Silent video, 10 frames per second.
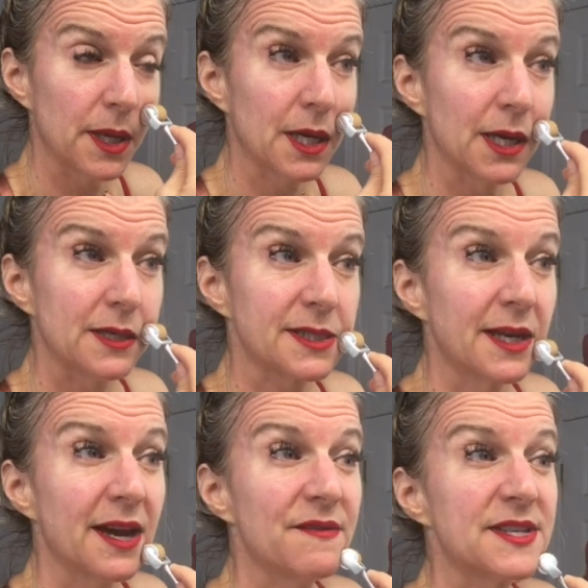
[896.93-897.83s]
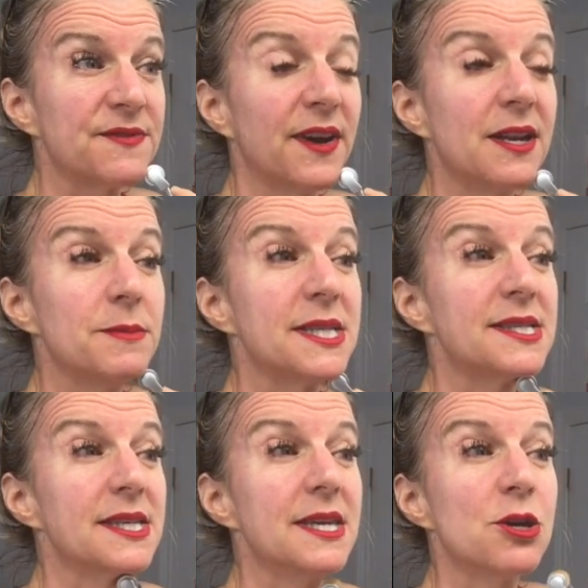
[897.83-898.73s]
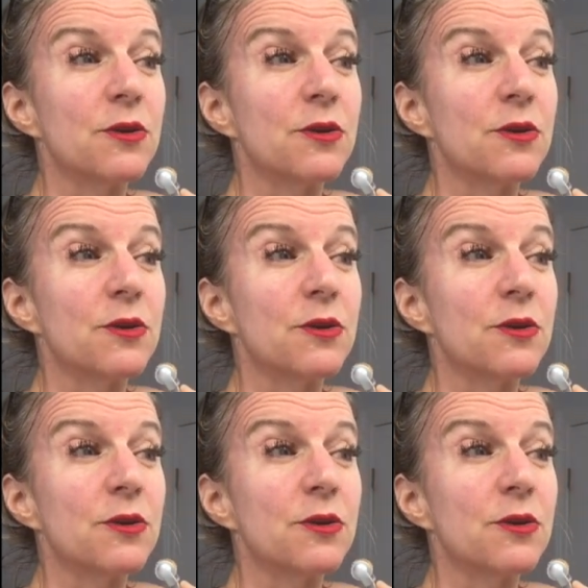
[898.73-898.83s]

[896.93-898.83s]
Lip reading: because I have this vitamin C